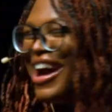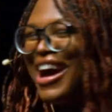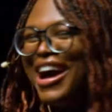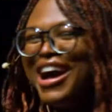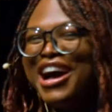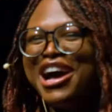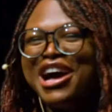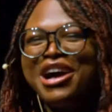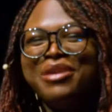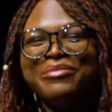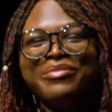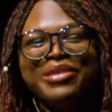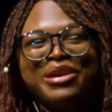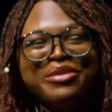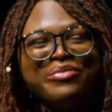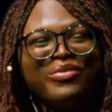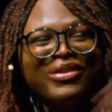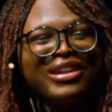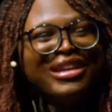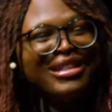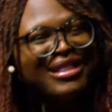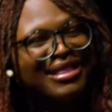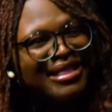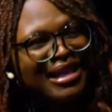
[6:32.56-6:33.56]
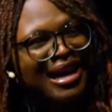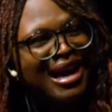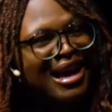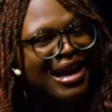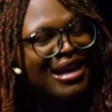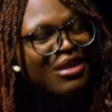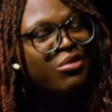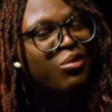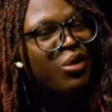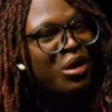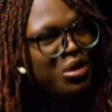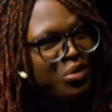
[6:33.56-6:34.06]
But
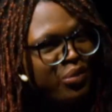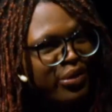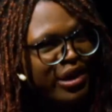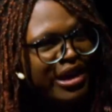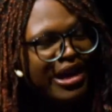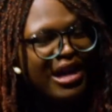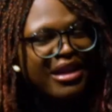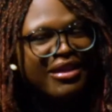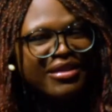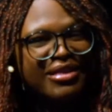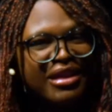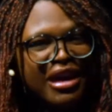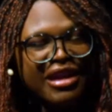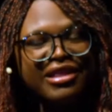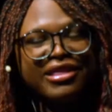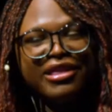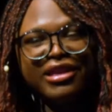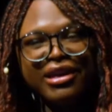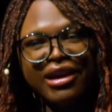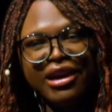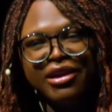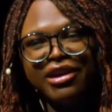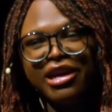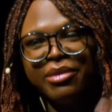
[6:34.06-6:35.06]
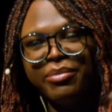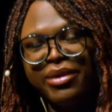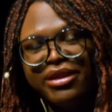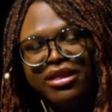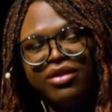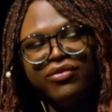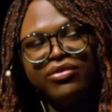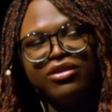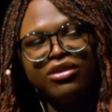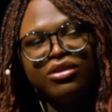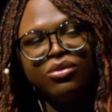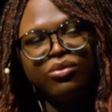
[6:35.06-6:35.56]
instead, one week I decided to get
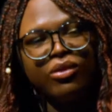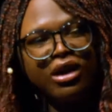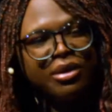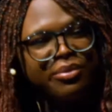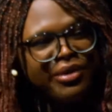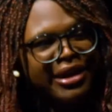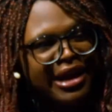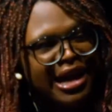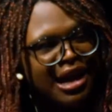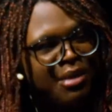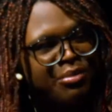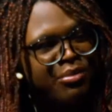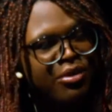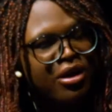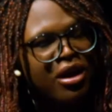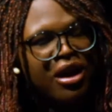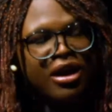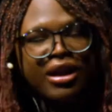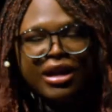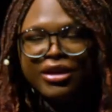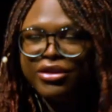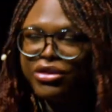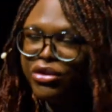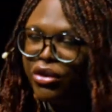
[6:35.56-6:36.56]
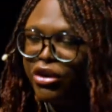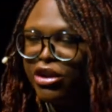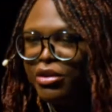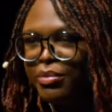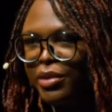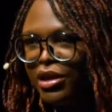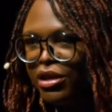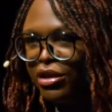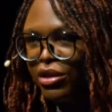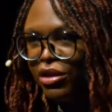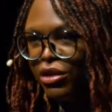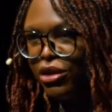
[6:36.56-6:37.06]
myself a little web camera, and I started
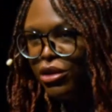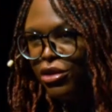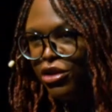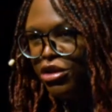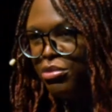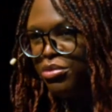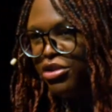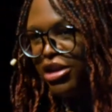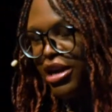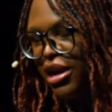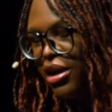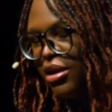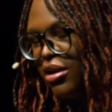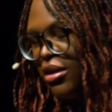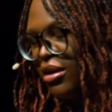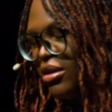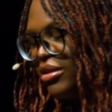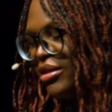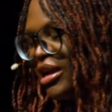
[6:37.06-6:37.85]
my little YouTube channel.